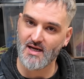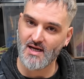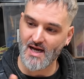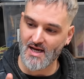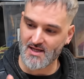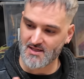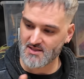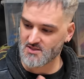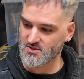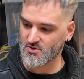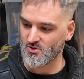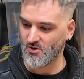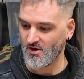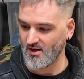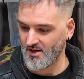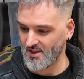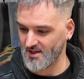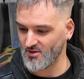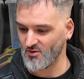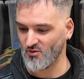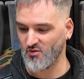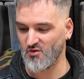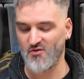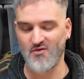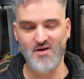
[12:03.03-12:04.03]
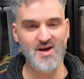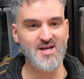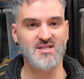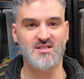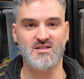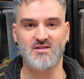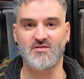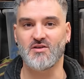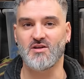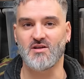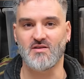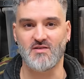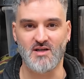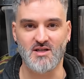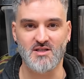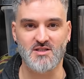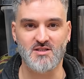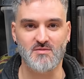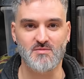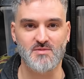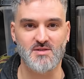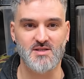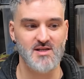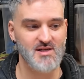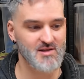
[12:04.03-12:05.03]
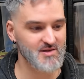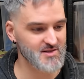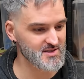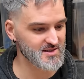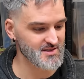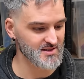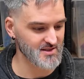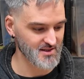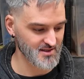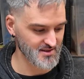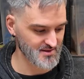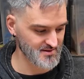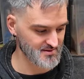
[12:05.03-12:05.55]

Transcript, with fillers: And there's quite a little festival of items here, isn't there?